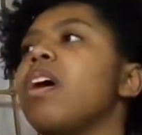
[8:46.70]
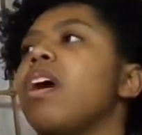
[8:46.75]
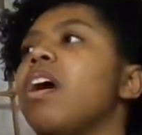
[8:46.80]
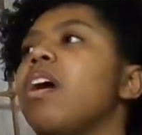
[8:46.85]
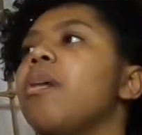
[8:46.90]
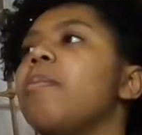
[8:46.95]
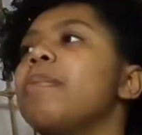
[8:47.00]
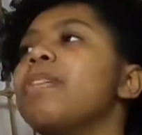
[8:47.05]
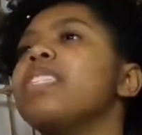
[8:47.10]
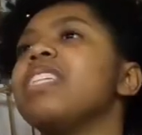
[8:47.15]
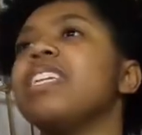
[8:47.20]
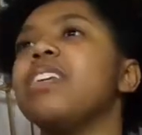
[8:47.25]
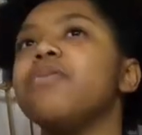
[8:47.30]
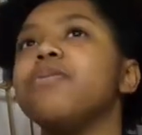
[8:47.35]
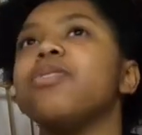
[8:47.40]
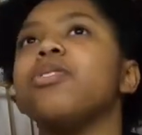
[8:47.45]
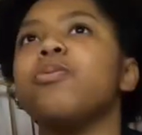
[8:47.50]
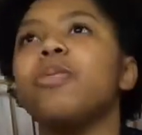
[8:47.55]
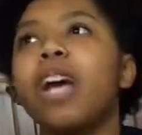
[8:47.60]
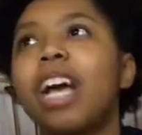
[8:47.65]
Um, and to
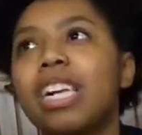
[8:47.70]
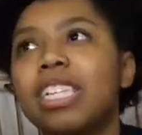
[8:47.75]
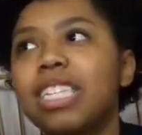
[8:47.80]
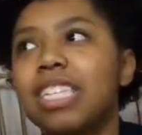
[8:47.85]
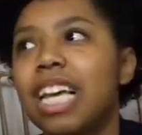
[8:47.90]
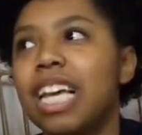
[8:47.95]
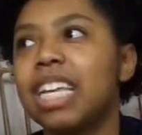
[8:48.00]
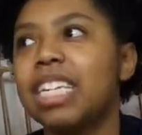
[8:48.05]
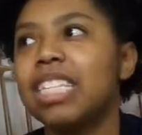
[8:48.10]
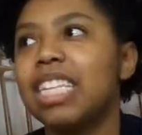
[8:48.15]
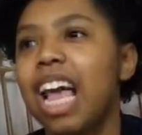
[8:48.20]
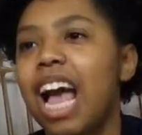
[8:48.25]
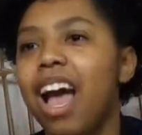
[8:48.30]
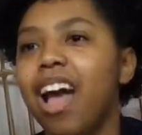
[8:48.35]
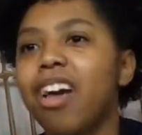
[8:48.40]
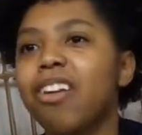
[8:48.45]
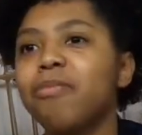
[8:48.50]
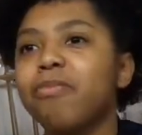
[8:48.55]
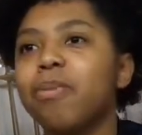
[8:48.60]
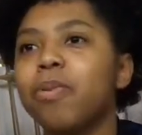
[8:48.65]
give you some context,
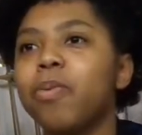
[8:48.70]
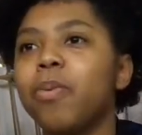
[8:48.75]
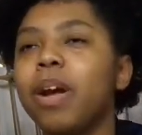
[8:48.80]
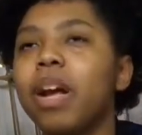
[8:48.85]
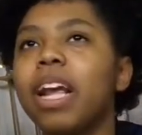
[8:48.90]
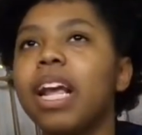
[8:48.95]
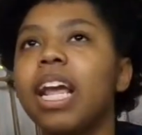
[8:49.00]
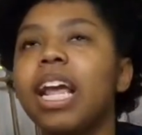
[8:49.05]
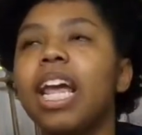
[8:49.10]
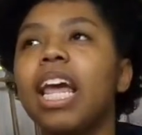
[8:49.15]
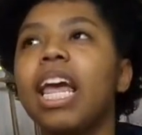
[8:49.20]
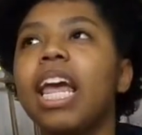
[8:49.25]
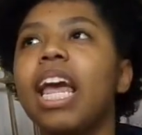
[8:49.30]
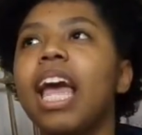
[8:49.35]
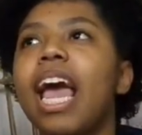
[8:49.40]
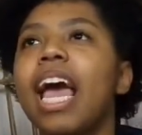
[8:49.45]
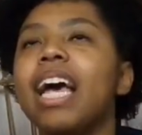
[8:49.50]
I've been working